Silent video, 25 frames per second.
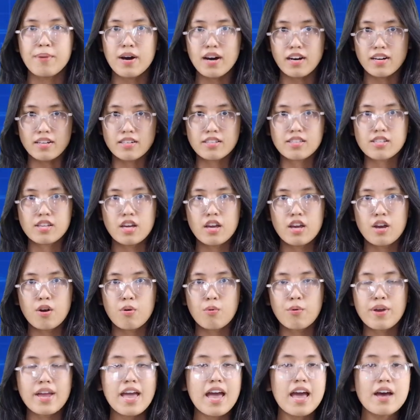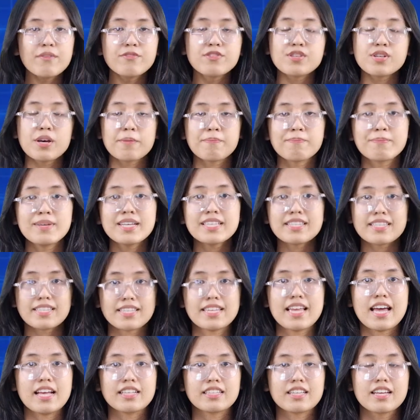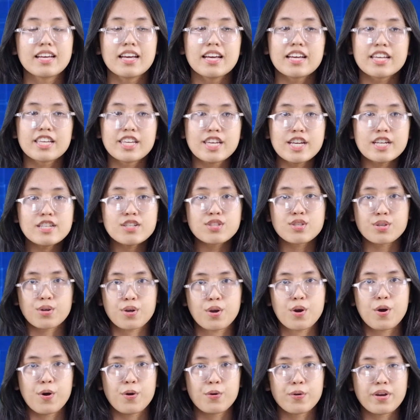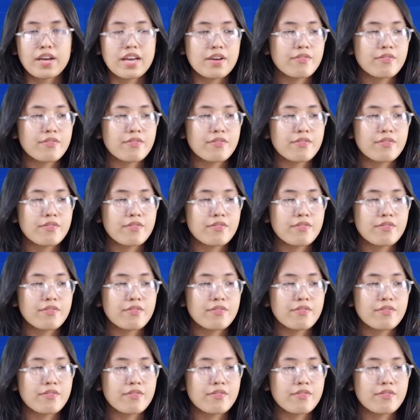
but we have to admit that years ago,